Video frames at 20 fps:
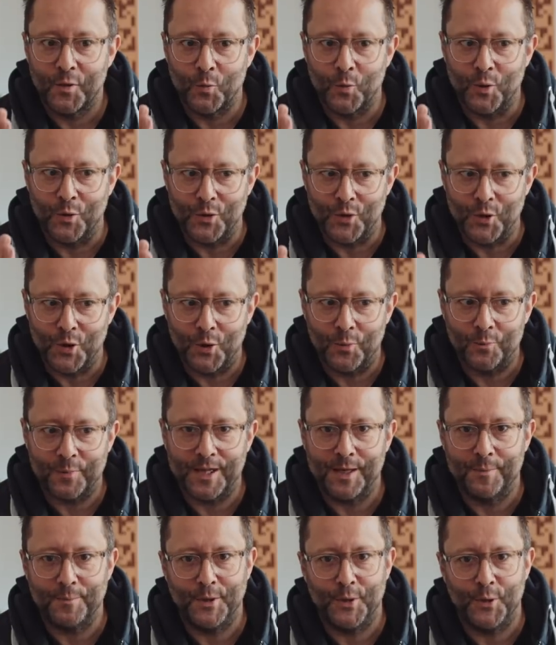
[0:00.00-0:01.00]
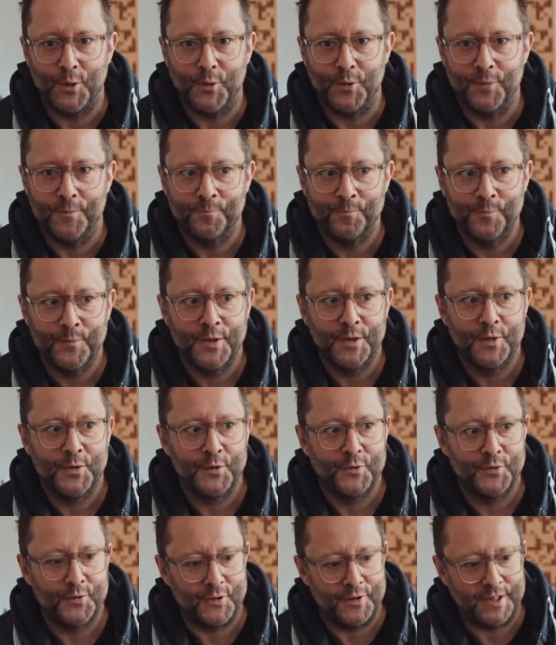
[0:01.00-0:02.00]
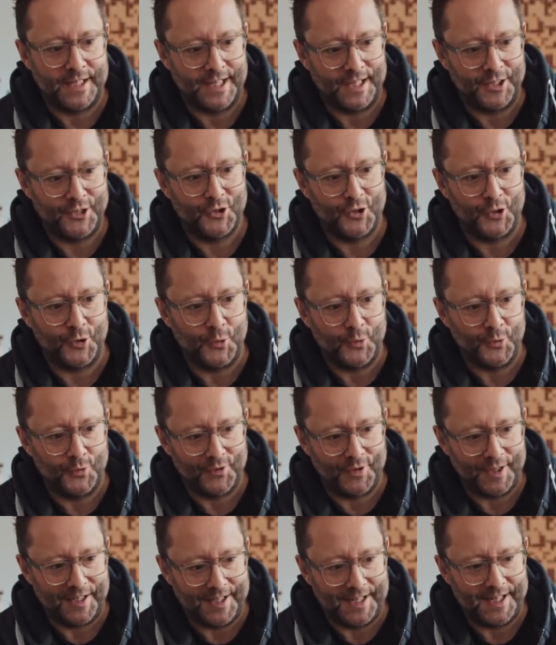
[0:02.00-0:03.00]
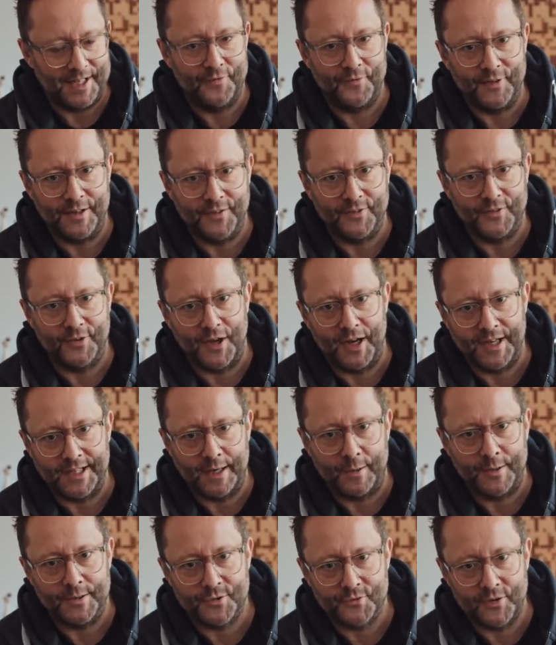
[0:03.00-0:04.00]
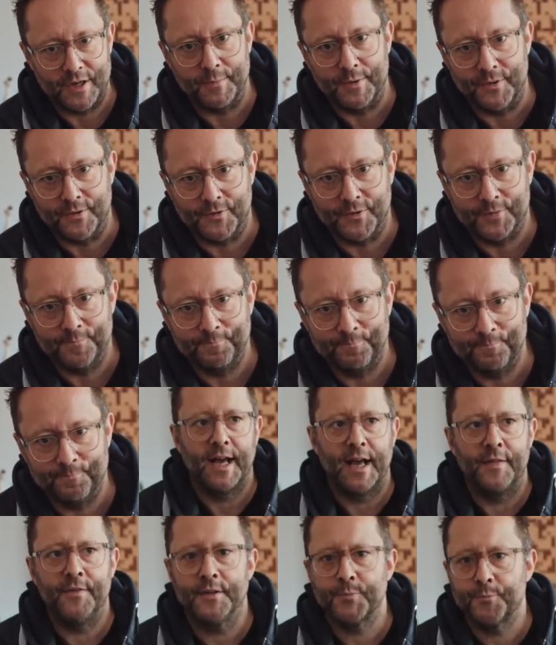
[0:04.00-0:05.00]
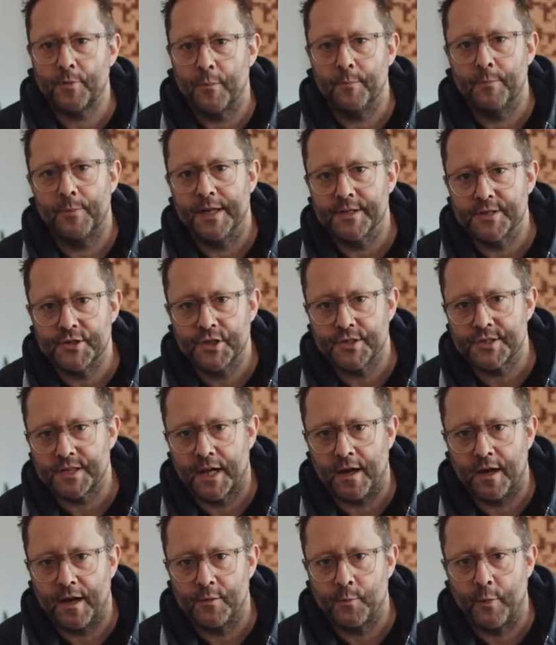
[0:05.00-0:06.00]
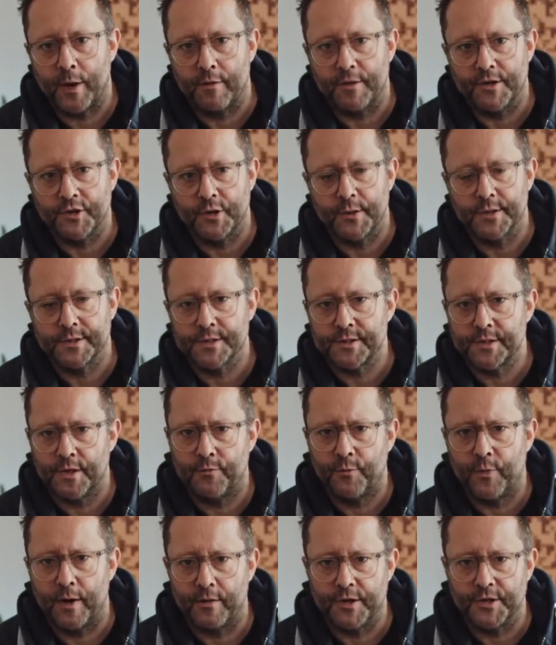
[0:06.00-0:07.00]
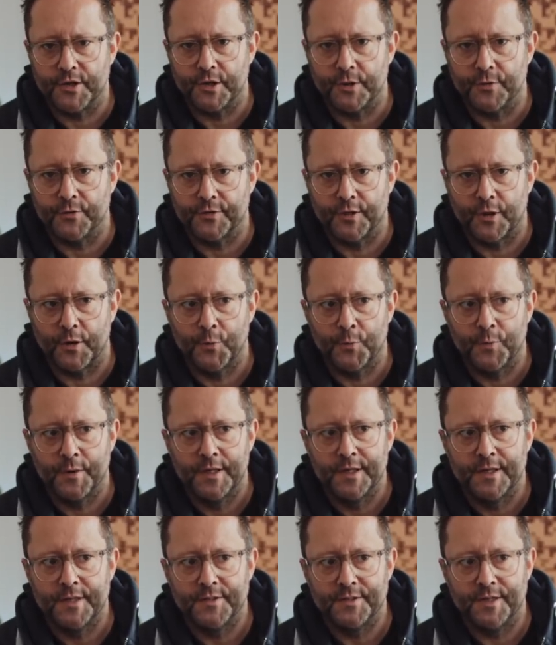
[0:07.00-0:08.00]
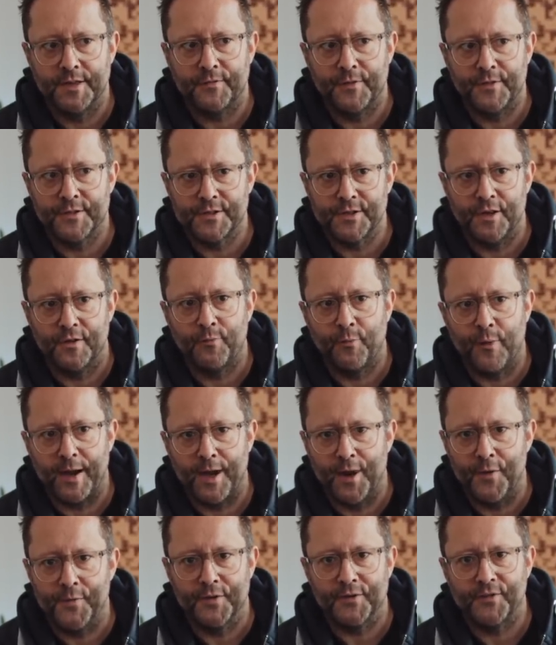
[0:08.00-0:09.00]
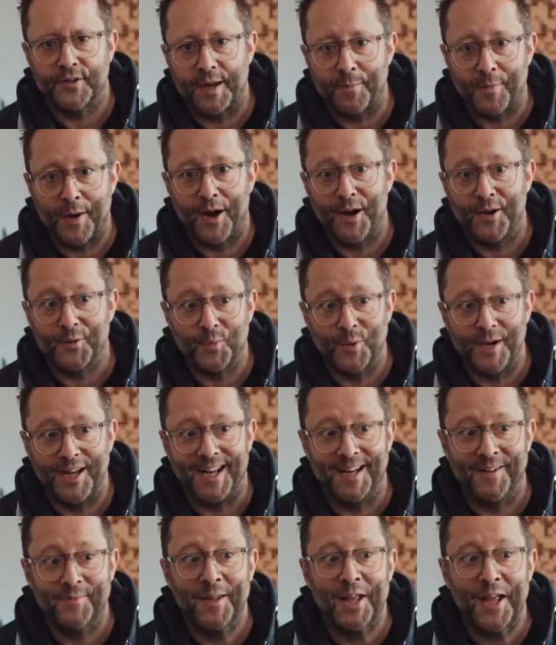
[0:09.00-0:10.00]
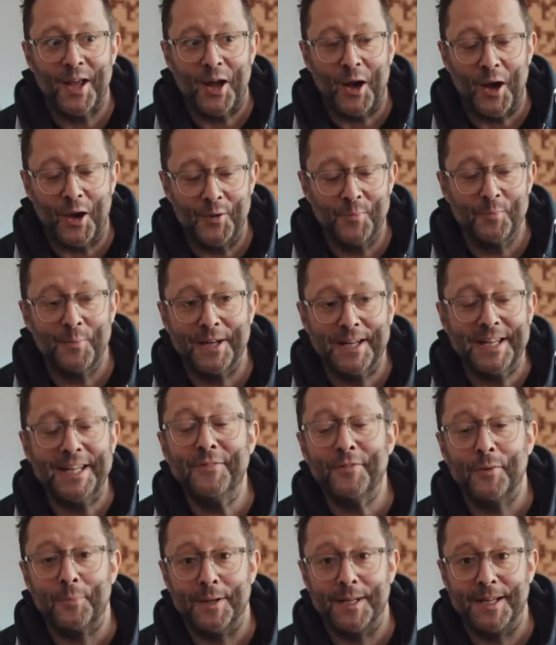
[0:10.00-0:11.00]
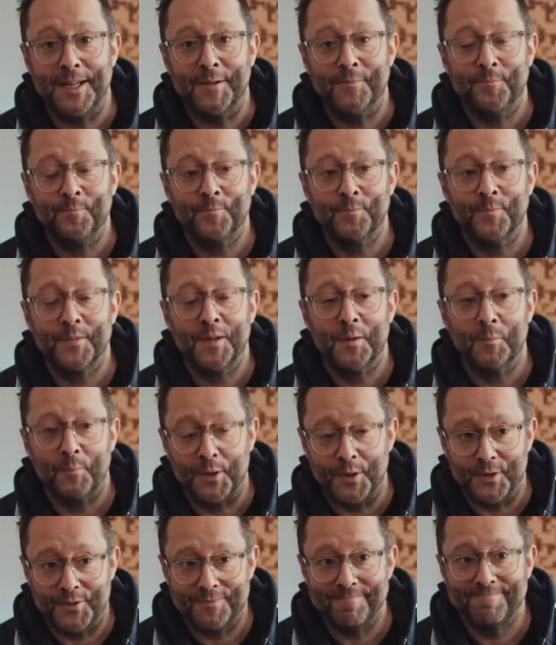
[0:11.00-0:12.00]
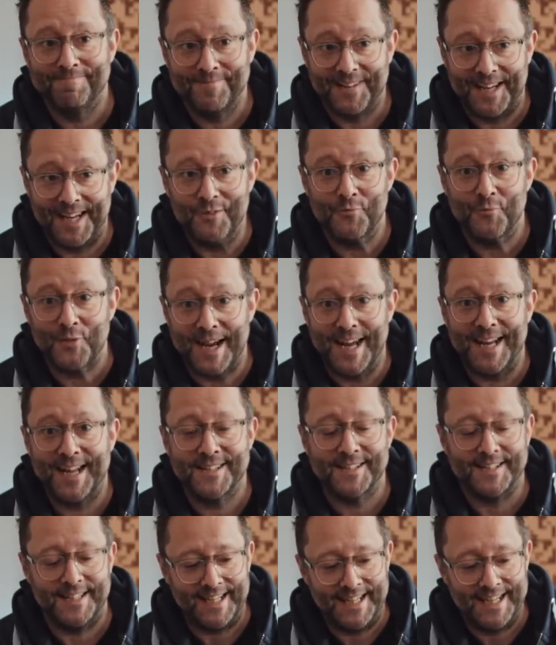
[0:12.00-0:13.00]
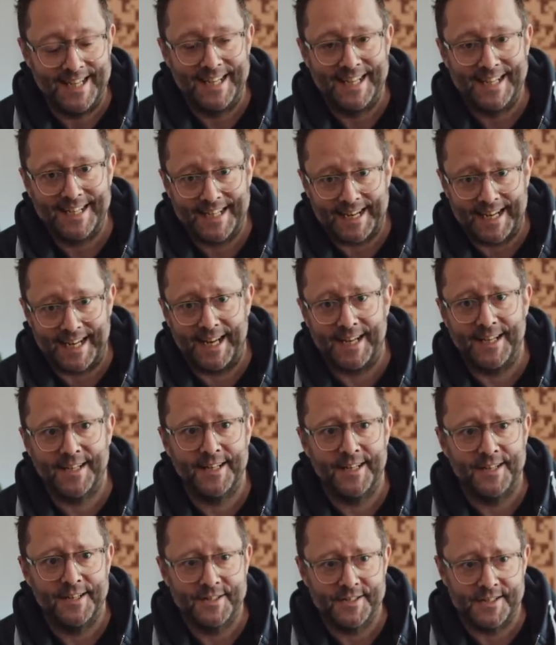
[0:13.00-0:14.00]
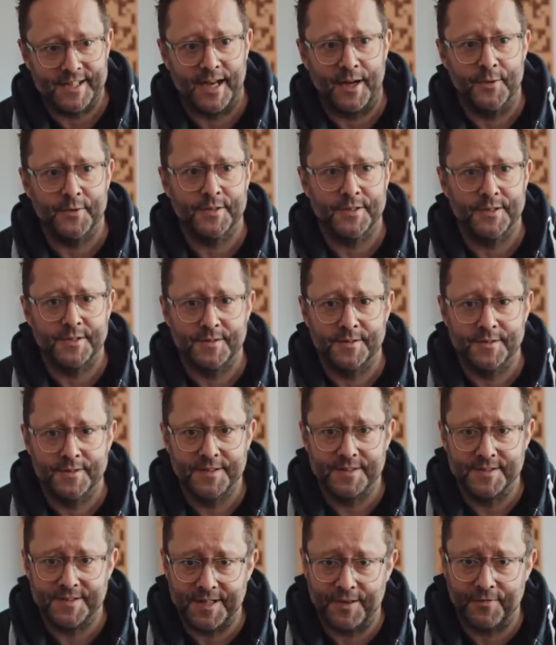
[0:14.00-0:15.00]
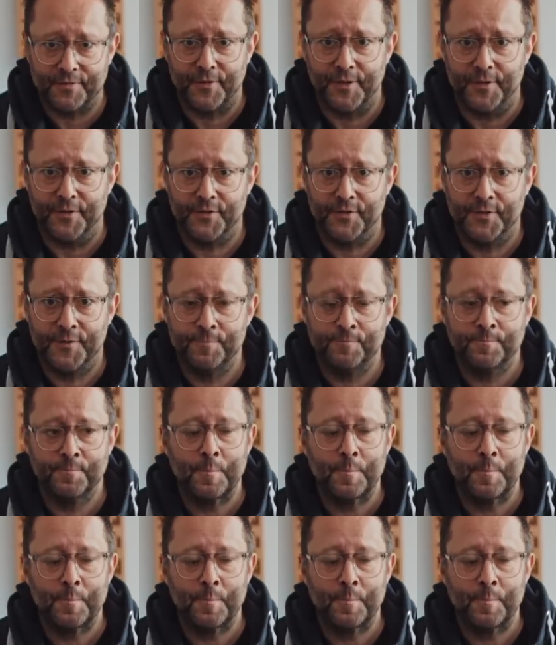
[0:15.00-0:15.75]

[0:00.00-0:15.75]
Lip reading: will not be immune to the issues that live inside our streamers. And this problem isn't just a hardware issue, it's a software issue. So different software on the same hardware, unbelievably, but in reality, can sound different.